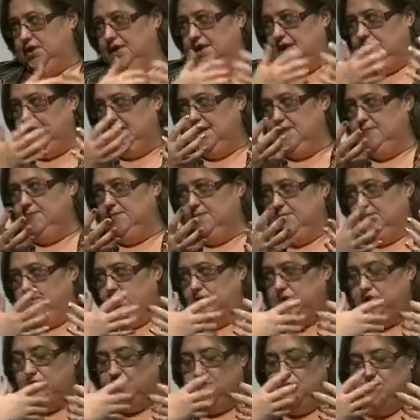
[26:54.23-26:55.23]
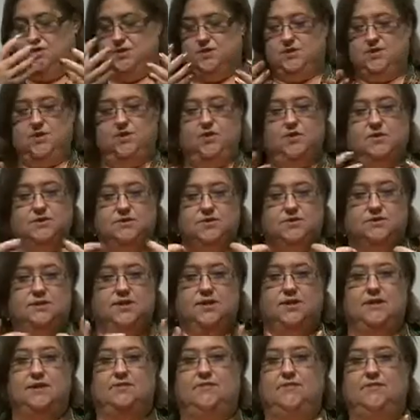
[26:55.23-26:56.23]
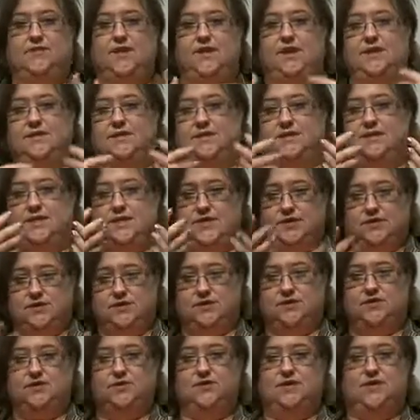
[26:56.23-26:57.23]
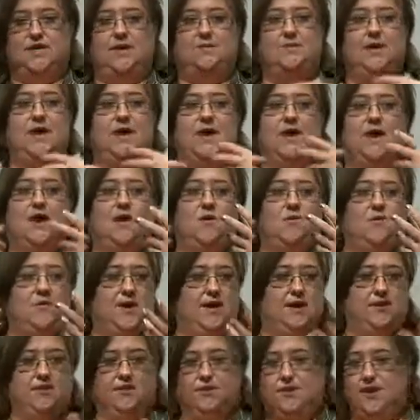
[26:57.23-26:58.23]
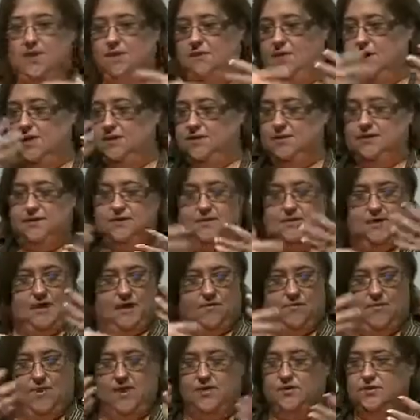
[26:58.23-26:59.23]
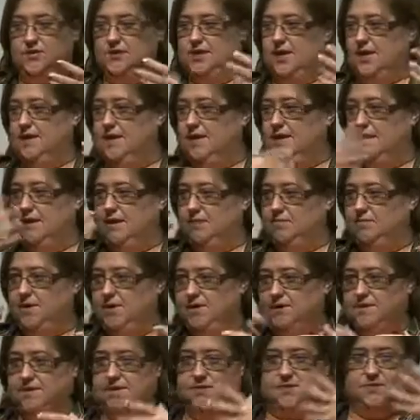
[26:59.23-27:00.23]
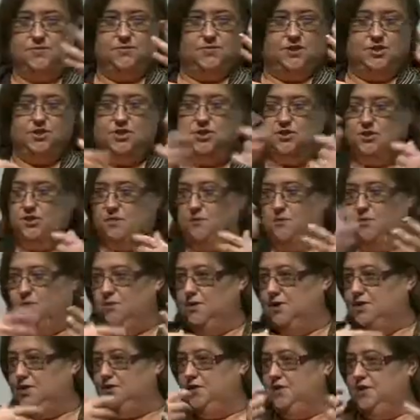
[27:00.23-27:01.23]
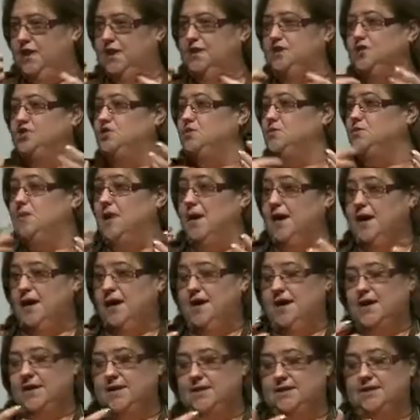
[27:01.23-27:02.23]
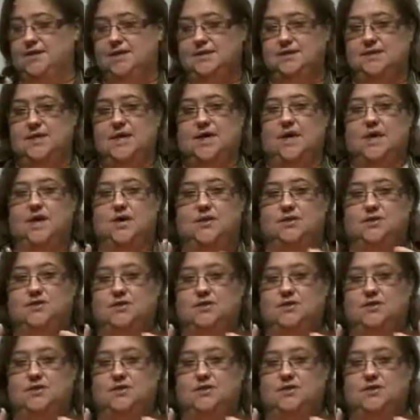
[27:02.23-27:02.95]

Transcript: Let them choose the user interface, listen to them, where do they want and where do they need their buttons, which things should be highlighted, so